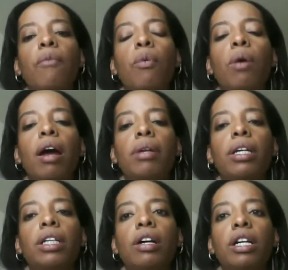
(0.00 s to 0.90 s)
What I
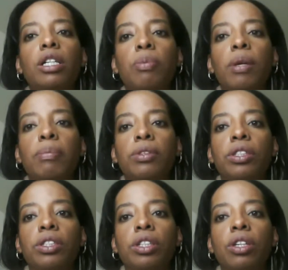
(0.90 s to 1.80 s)
would encourage
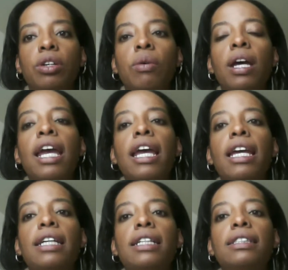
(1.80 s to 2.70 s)
people to do
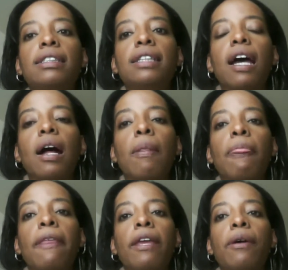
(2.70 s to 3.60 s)
is,
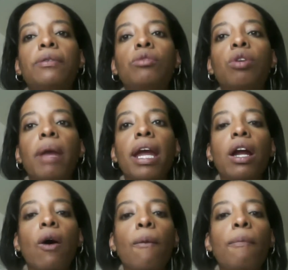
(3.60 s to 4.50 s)

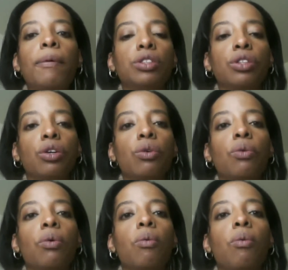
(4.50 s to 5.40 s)
remain open
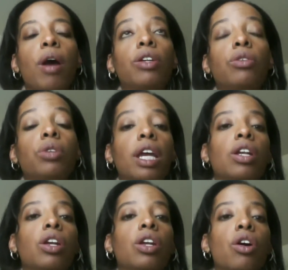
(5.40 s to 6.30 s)
to what you
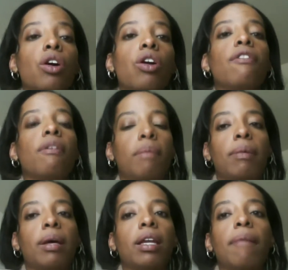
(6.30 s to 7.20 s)
can learn from
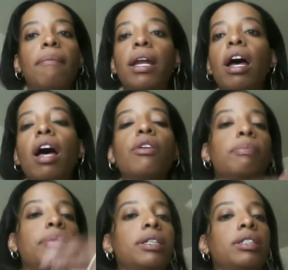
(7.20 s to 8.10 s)
MLM and
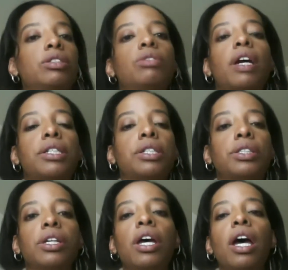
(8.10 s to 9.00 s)
other business
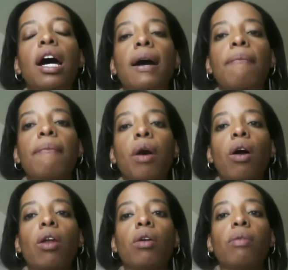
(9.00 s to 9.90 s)
structures
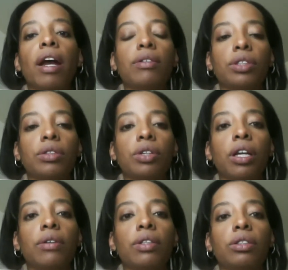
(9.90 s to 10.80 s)
all around
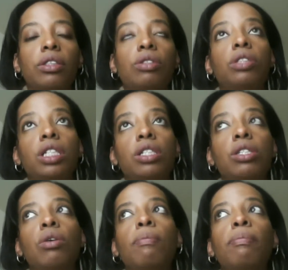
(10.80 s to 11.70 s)
you. The
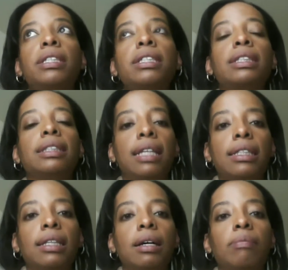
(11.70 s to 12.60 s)
traditional business
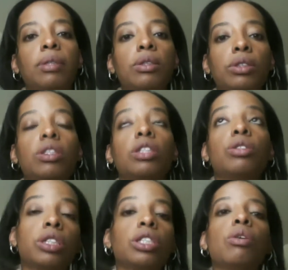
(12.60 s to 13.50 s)
system,
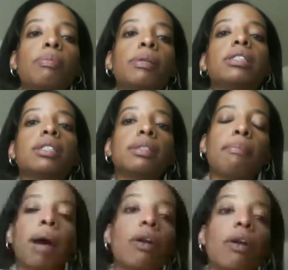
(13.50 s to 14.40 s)
the traditional
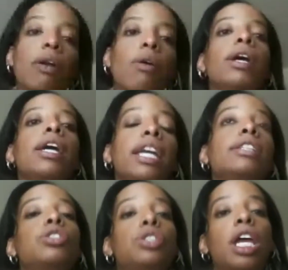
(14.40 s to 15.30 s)
business model
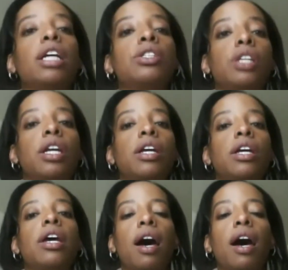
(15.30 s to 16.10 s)
is changing.